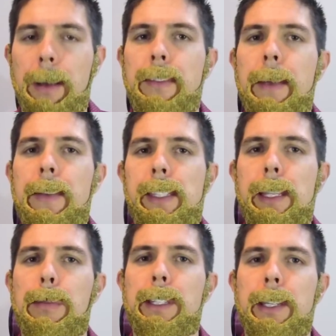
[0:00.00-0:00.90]
I've never seen
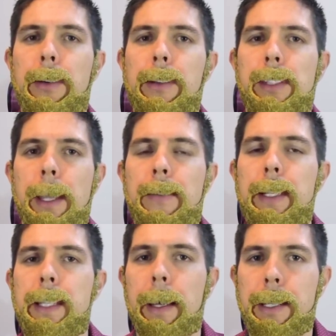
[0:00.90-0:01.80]
a material safety
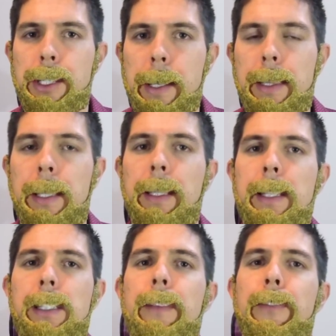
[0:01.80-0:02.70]
data sheet that
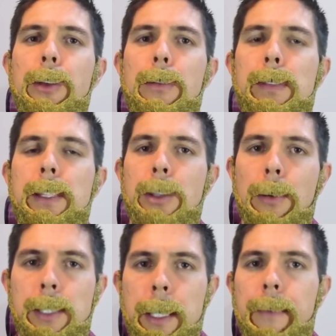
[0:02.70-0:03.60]
listed fumes as
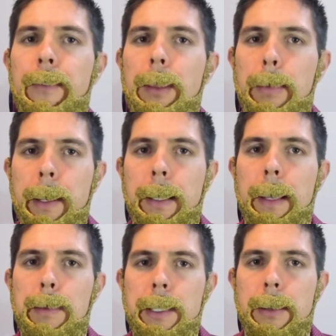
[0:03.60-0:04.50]
toxic for the PLA
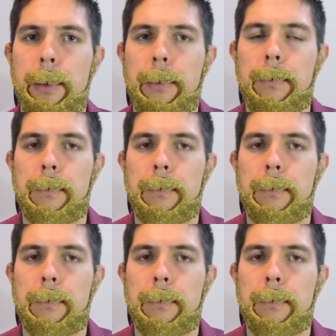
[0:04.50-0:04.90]
material.